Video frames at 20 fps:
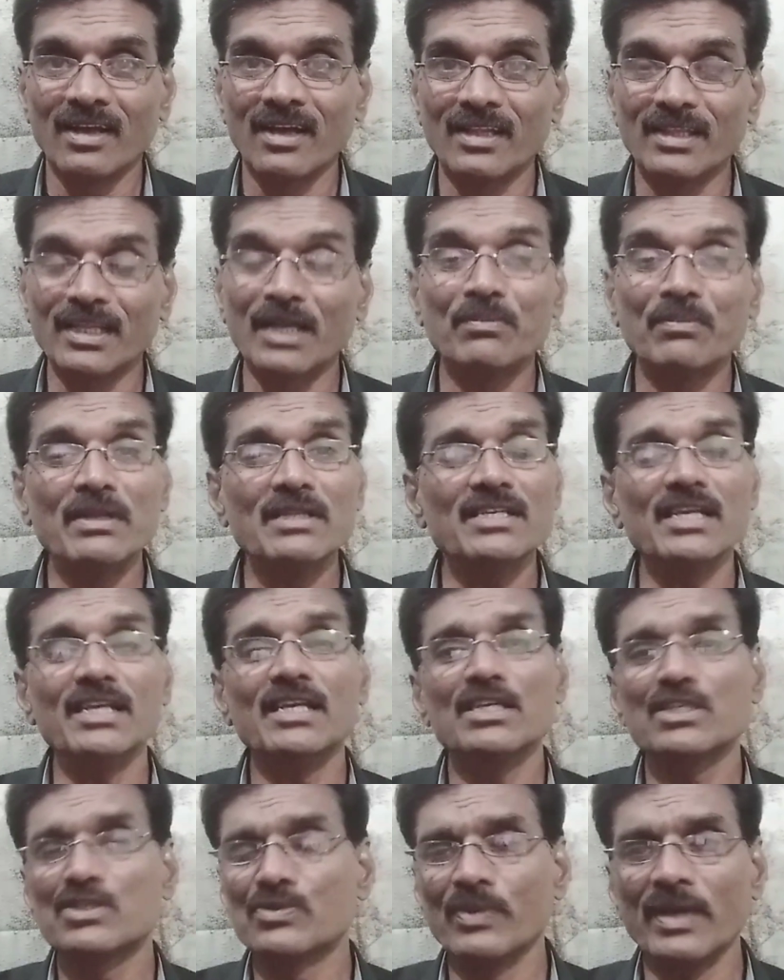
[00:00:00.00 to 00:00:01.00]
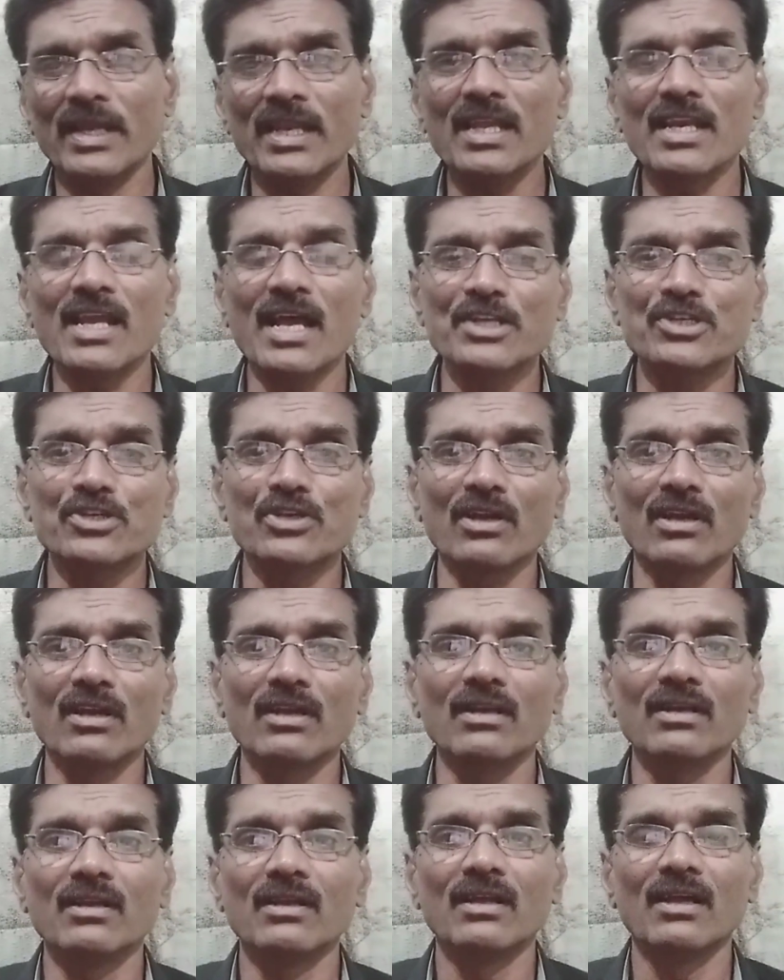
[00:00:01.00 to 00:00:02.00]
That means it is very natural
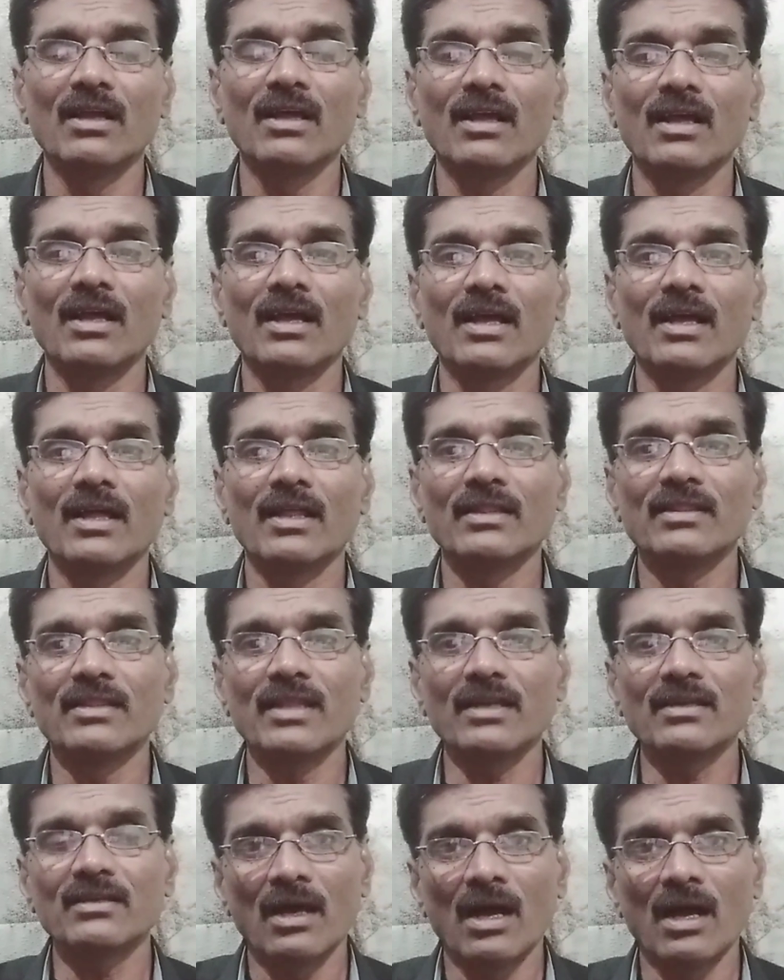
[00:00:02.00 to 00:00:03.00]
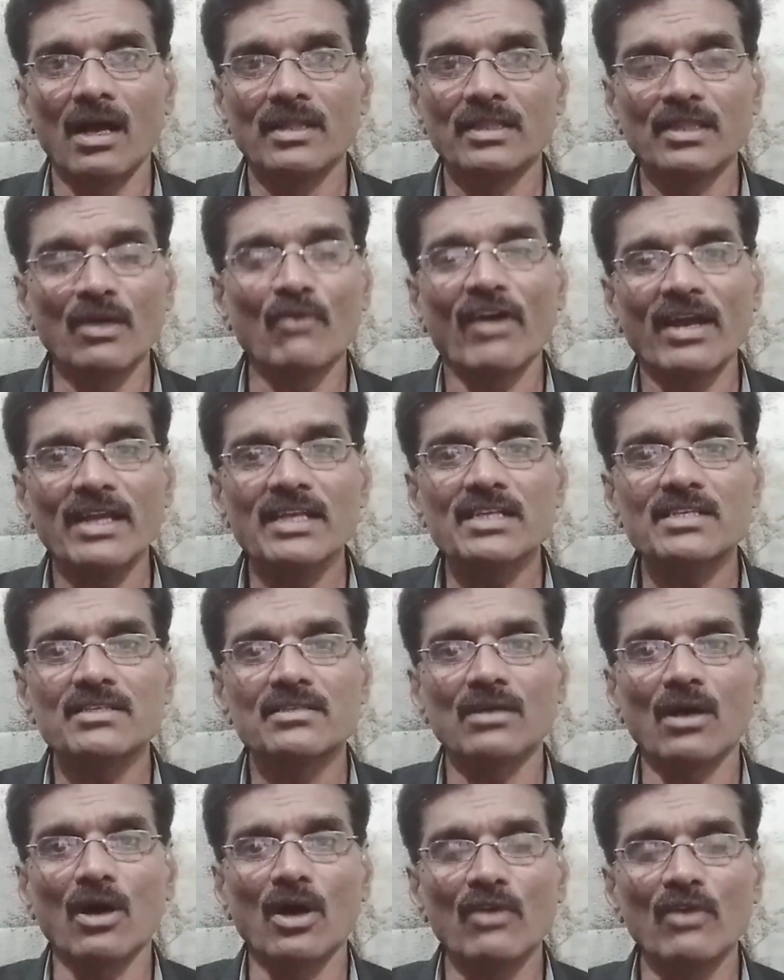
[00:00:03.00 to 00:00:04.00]
that the whites
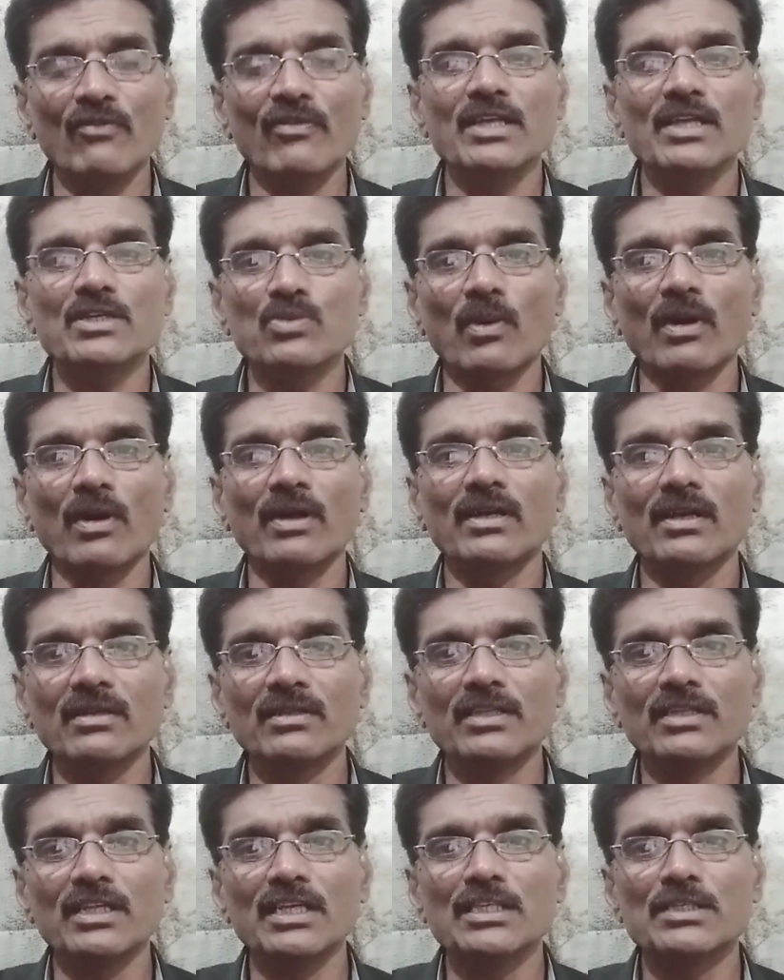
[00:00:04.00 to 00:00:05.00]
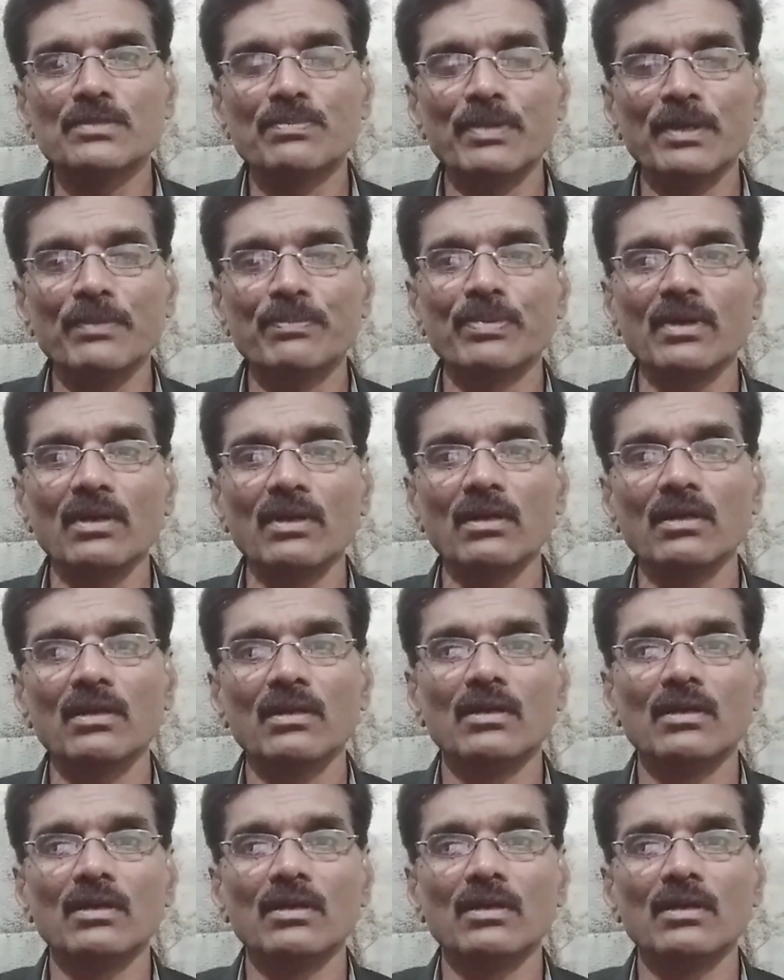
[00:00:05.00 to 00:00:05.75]
always wanted these people